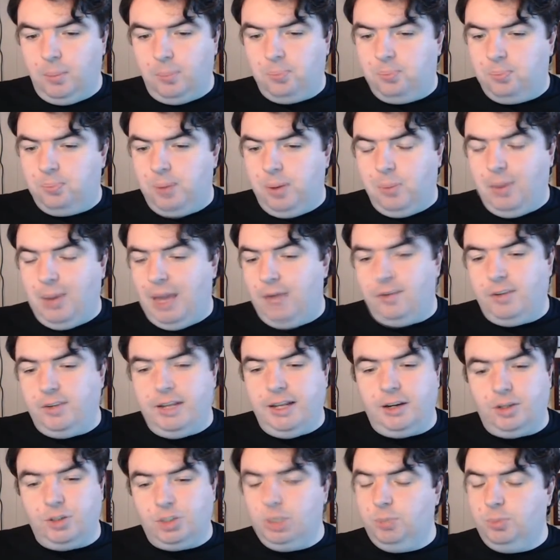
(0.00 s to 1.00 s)
But we haven't
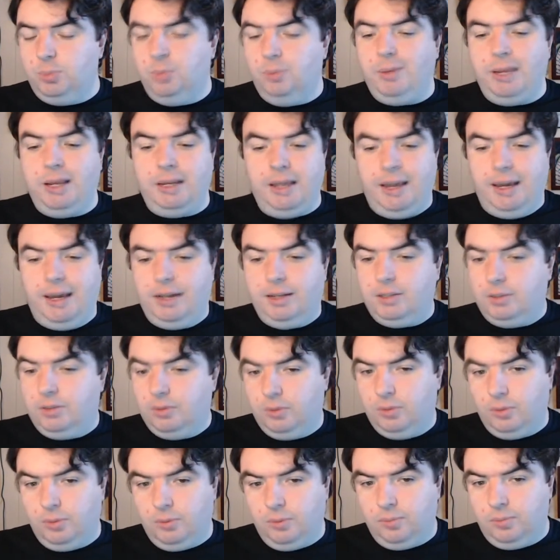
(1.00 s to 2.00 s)
had our Superman yet.
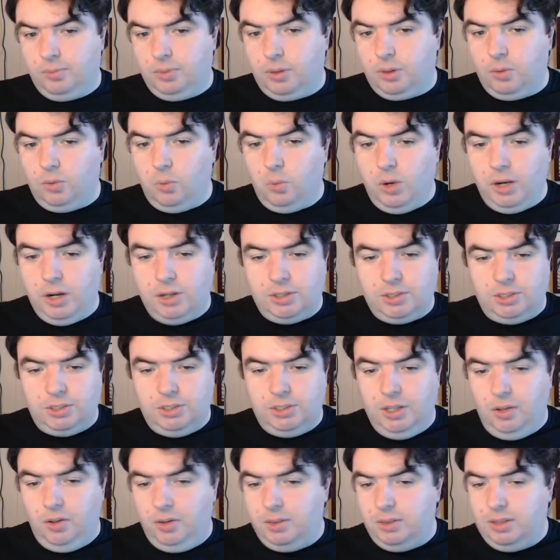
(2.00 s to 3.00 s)
We're
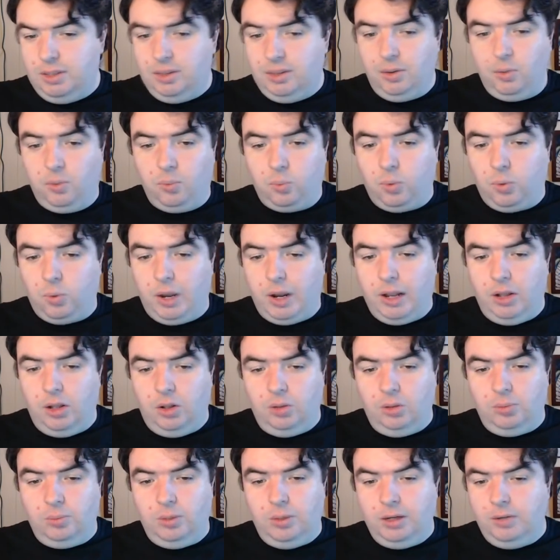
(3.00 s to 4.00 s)
still in the
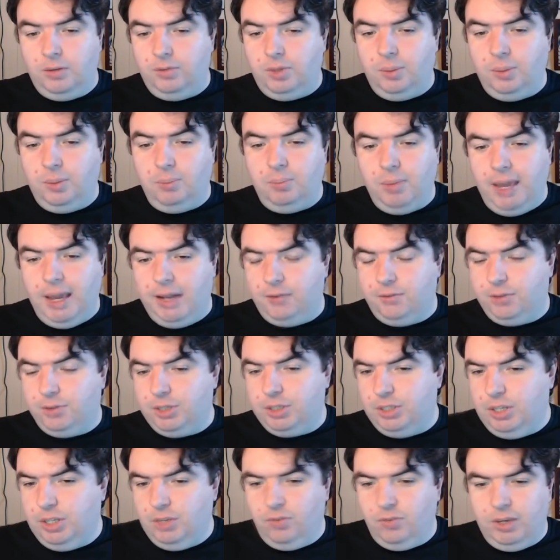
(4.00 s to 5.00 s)
realm of the
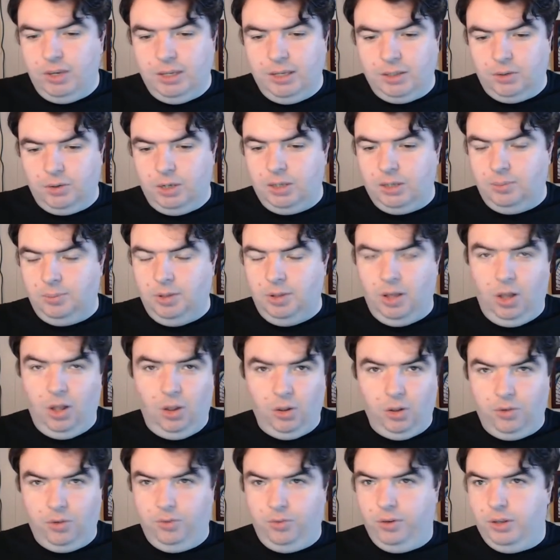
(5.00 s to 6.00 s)
made-for-TV Incredible
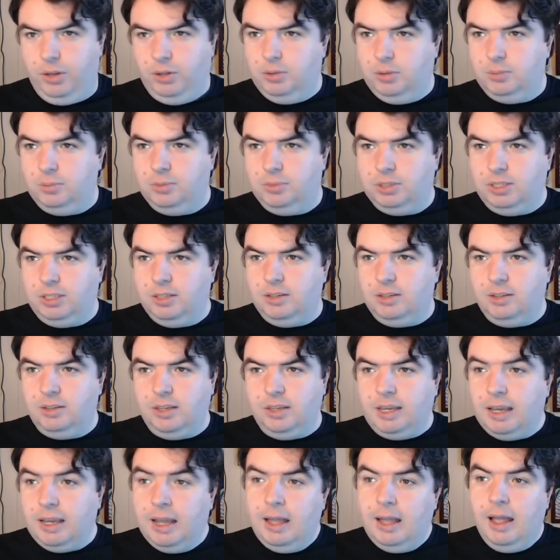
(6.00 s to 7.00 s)
Hulk films and
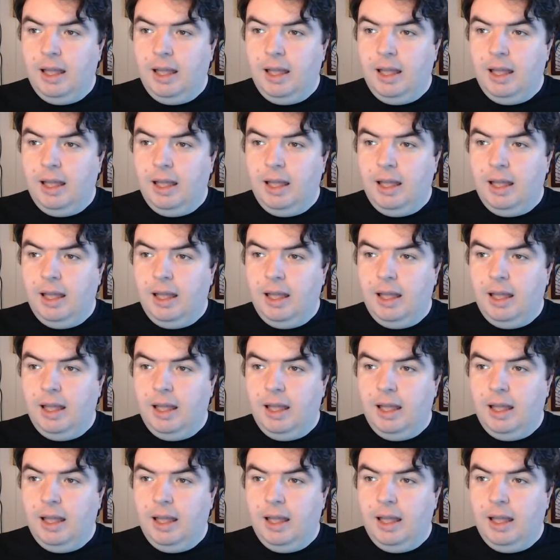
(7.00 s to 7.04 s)
the,